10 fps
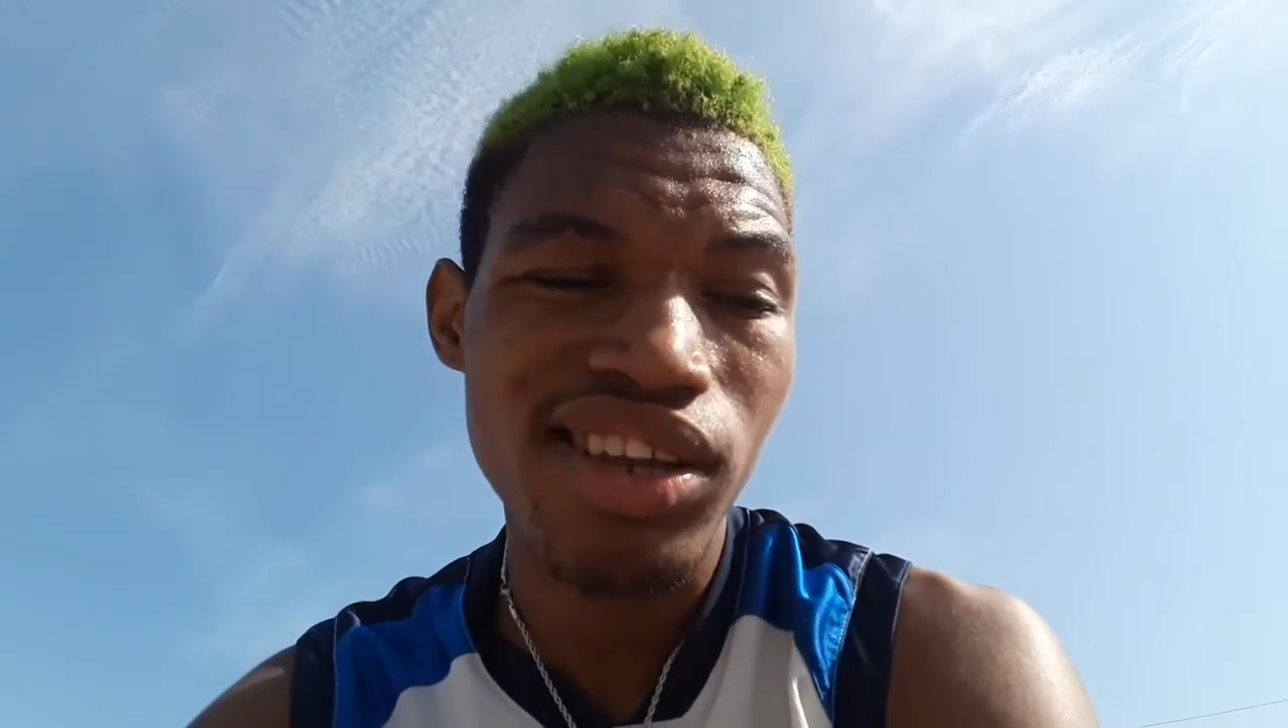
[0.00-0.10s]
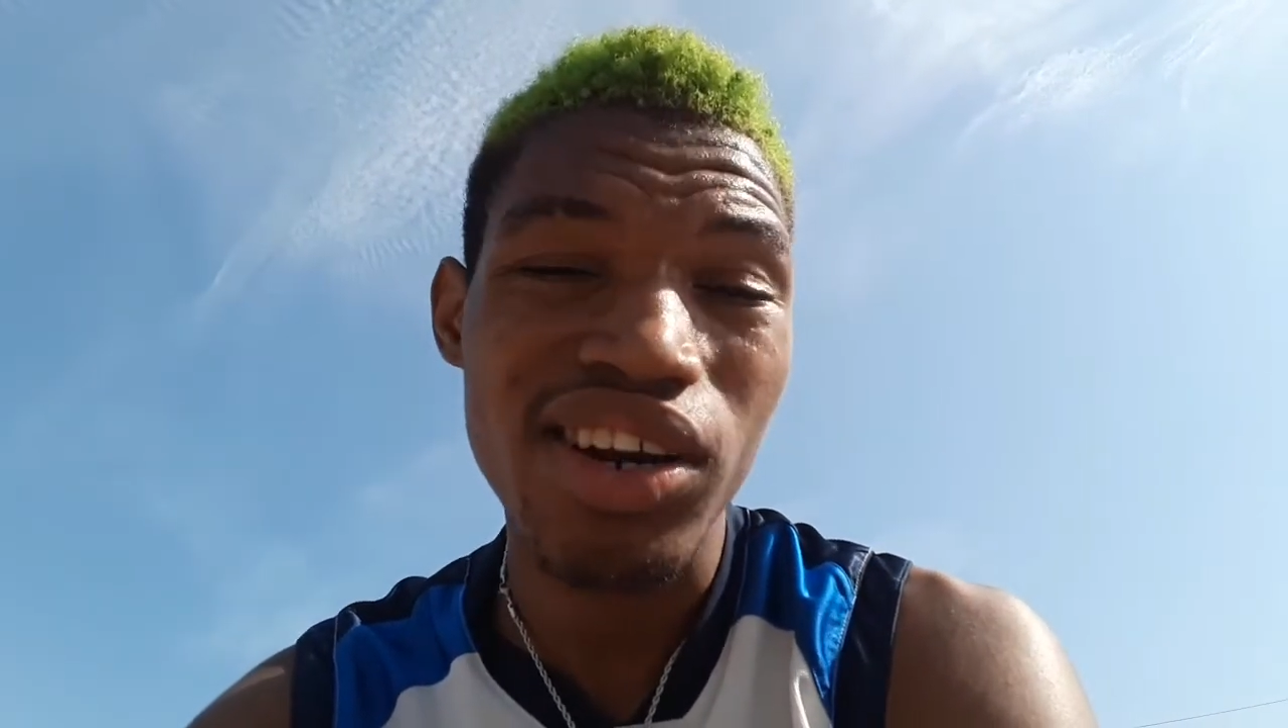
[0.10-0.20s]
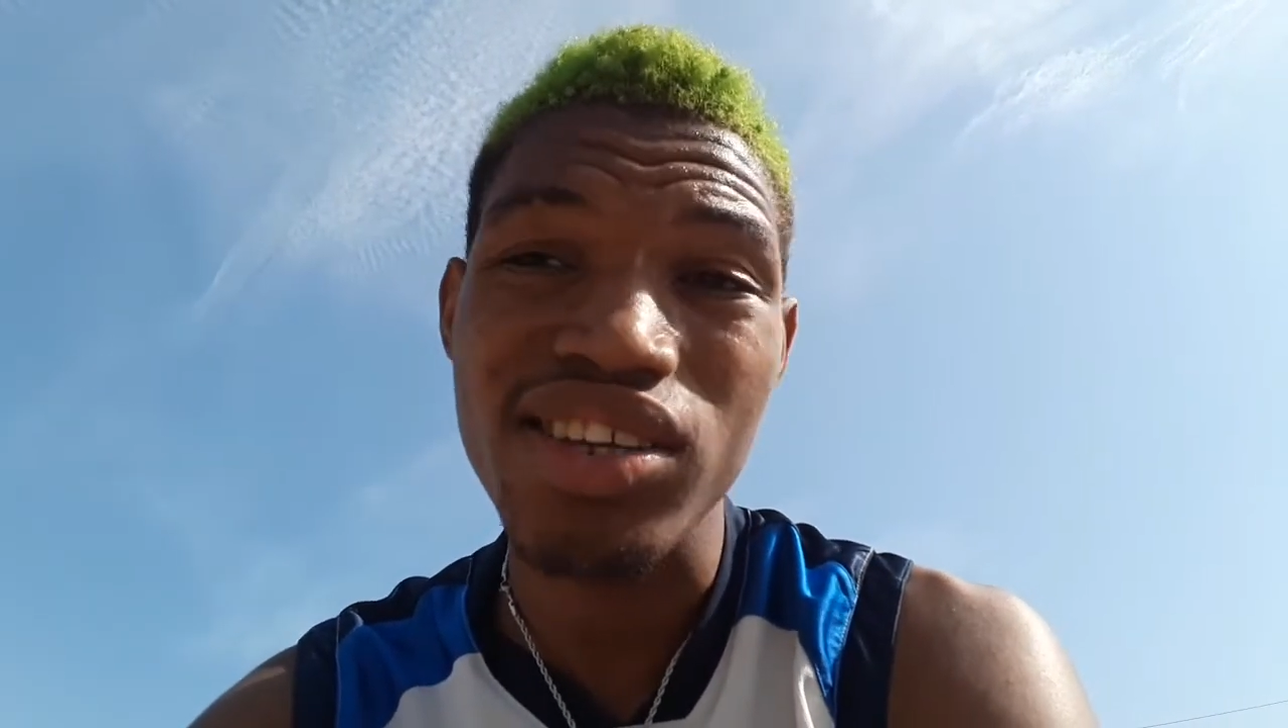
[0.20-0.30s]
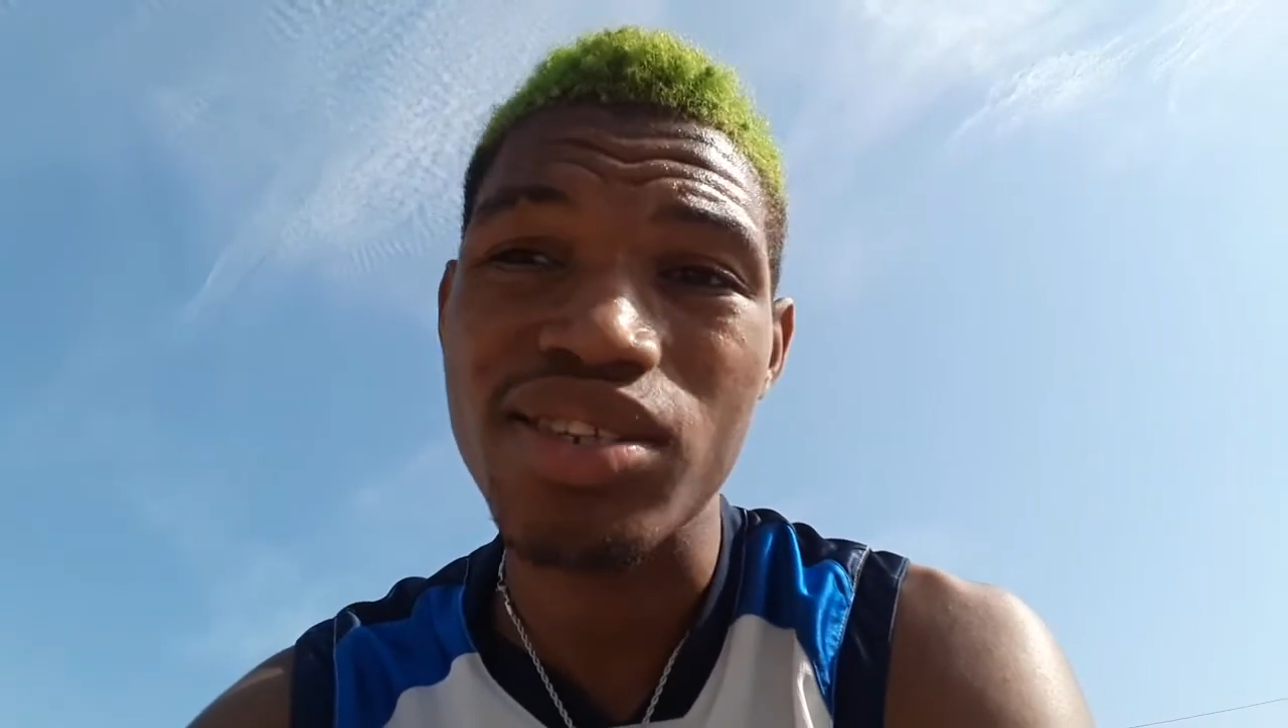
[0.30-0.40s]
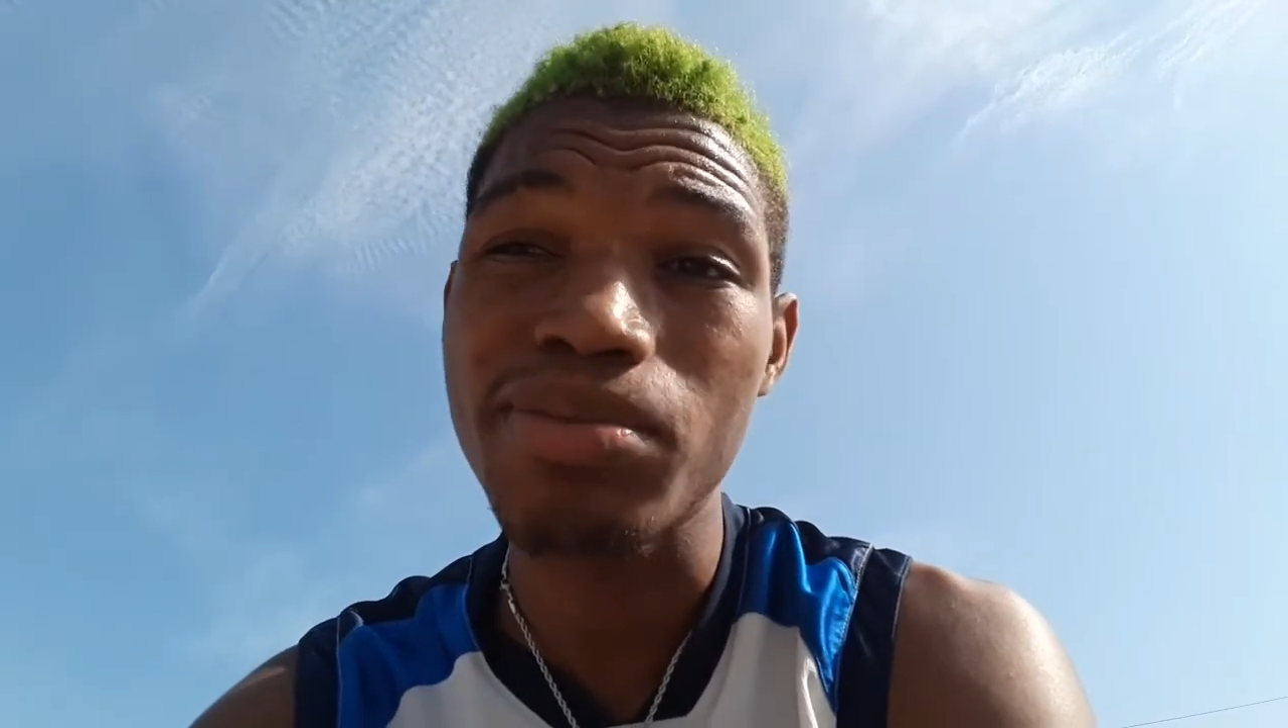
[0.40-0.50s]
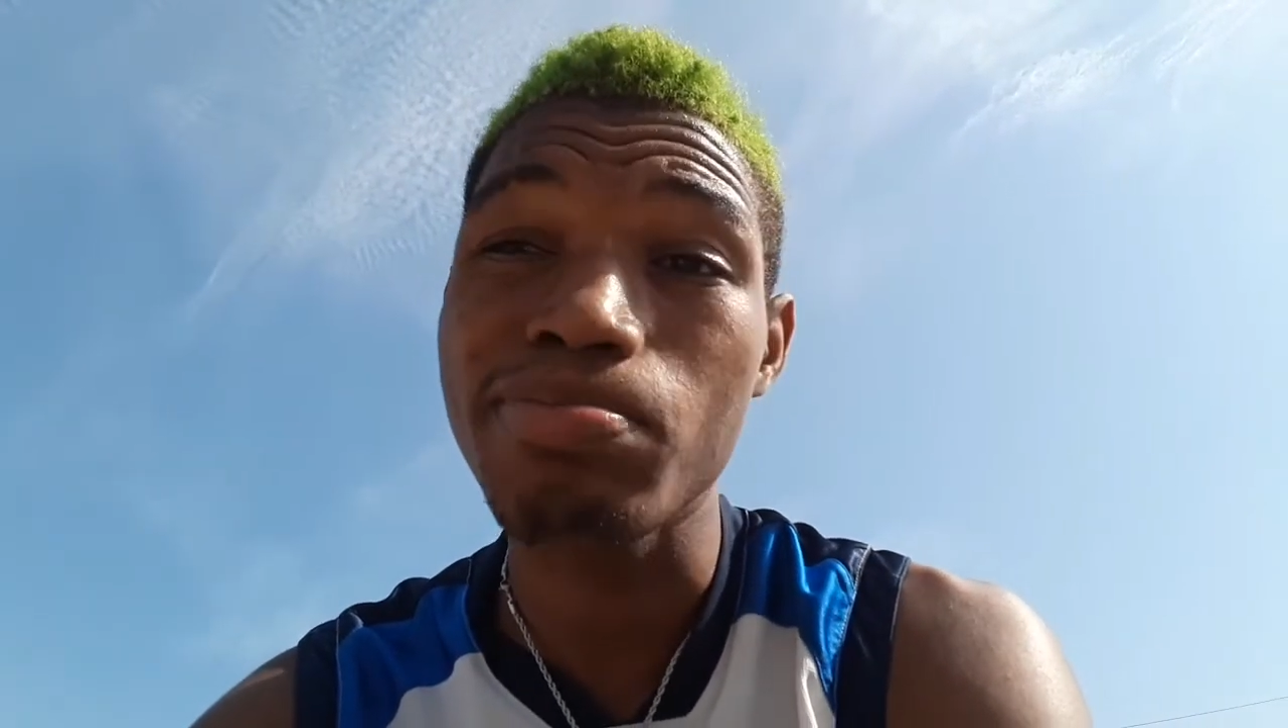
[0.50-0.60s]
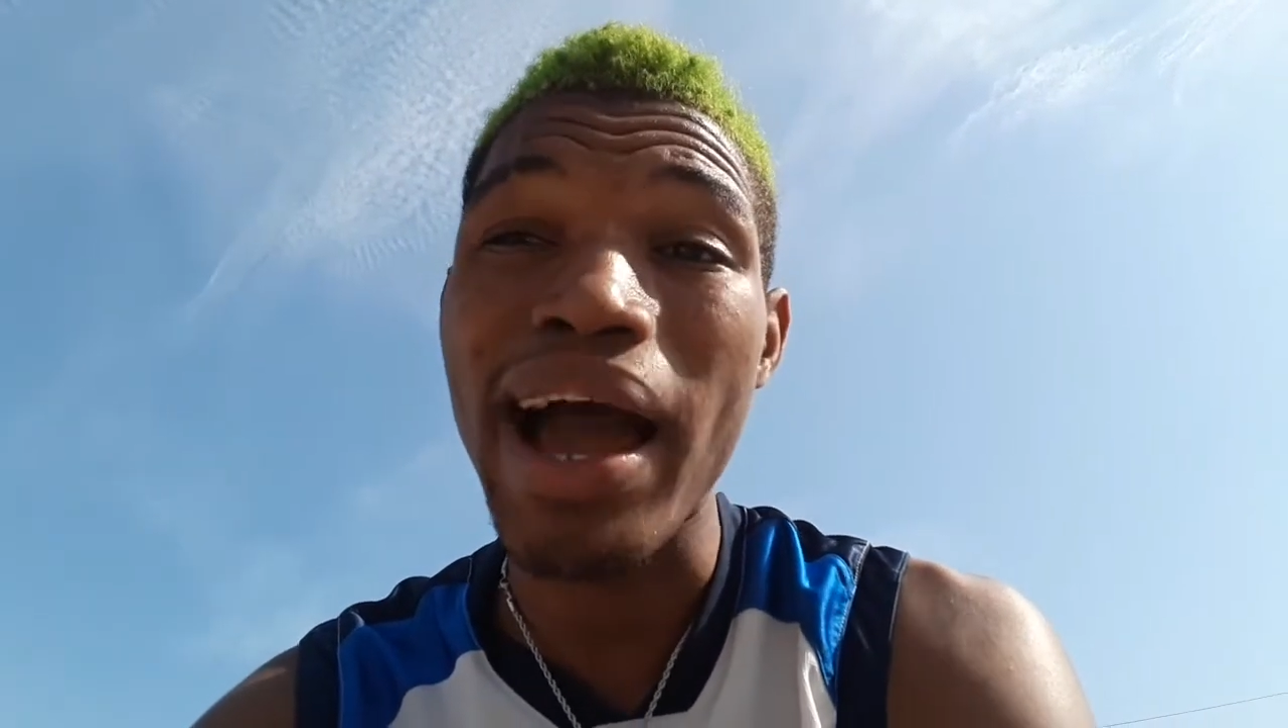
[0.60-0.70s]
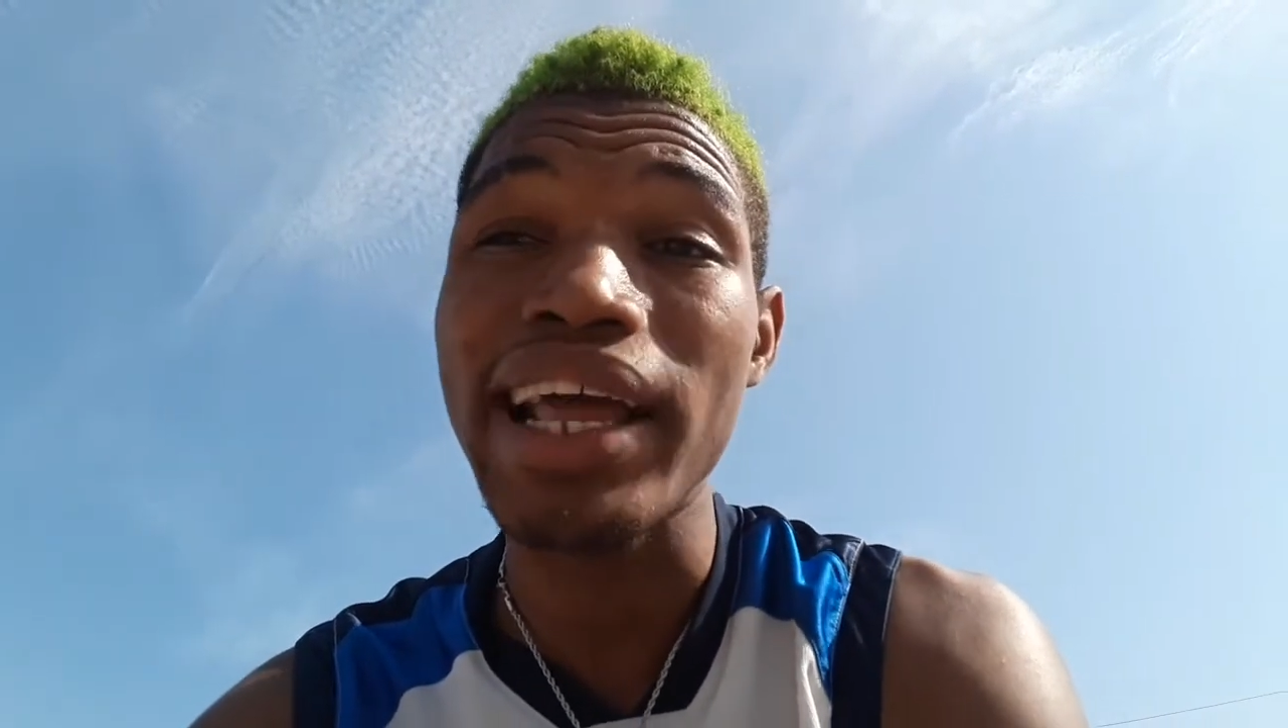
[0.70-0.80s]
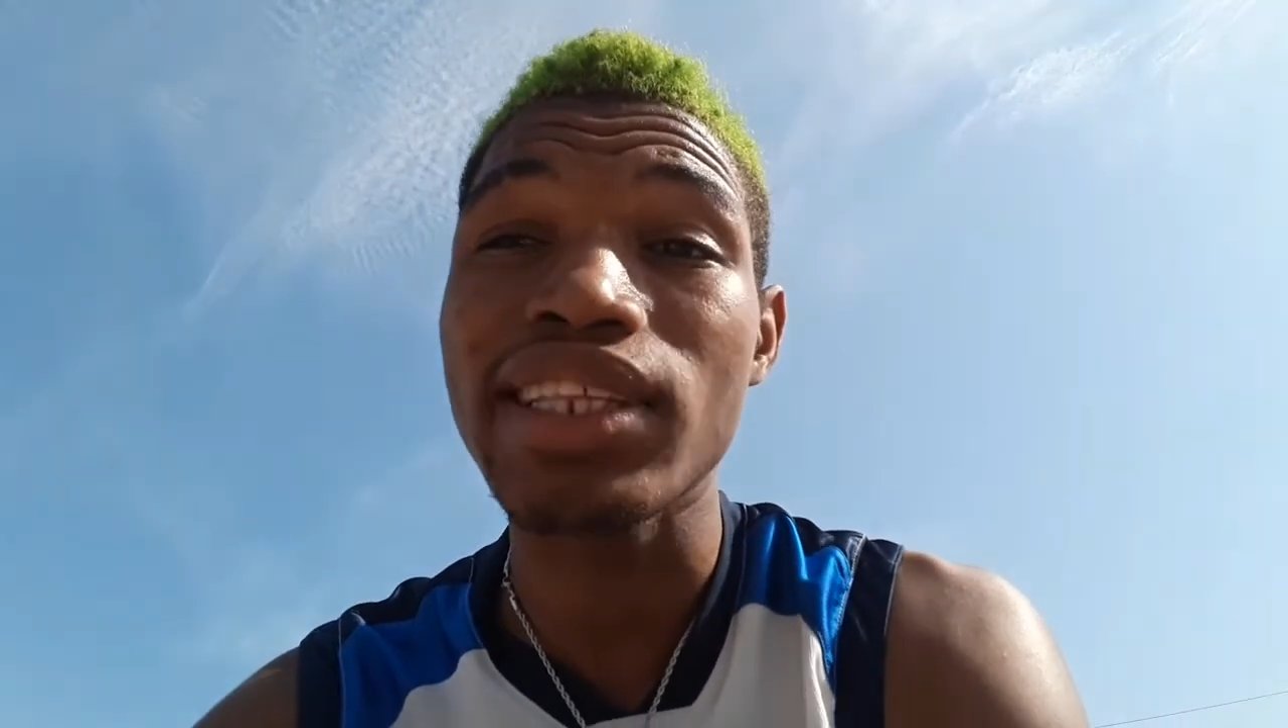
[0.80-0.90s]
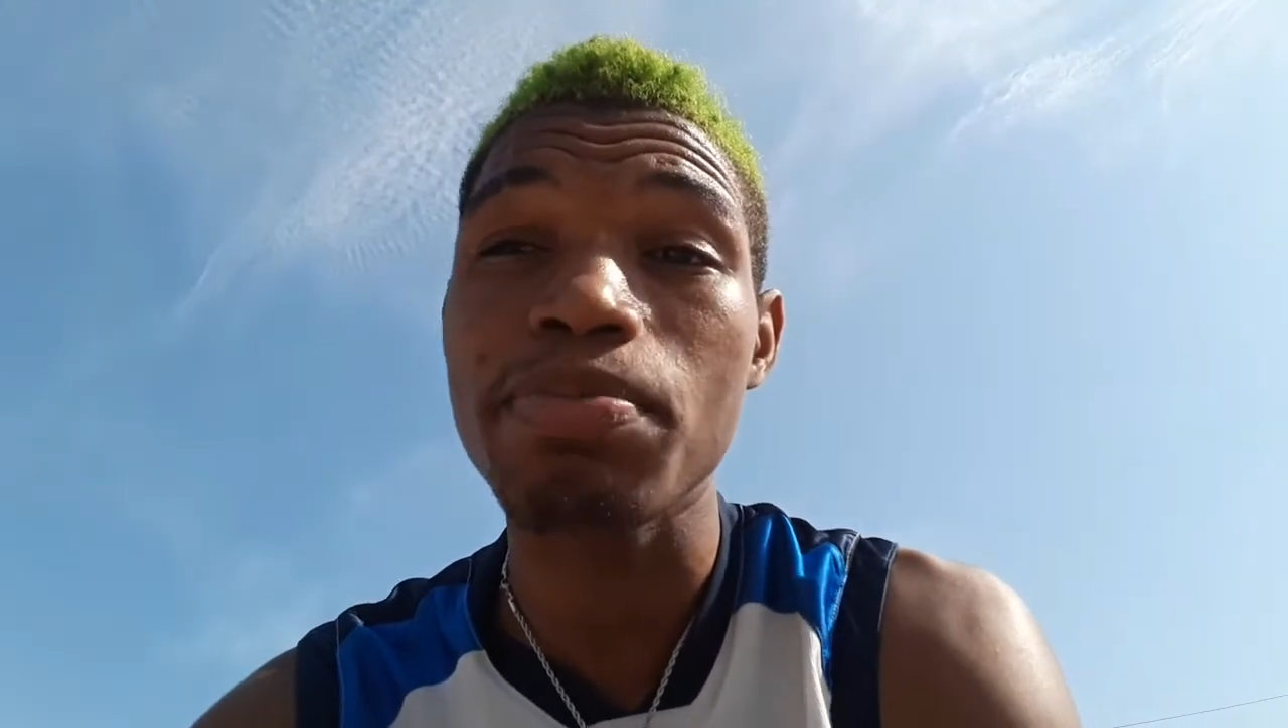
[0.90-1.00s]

I just, my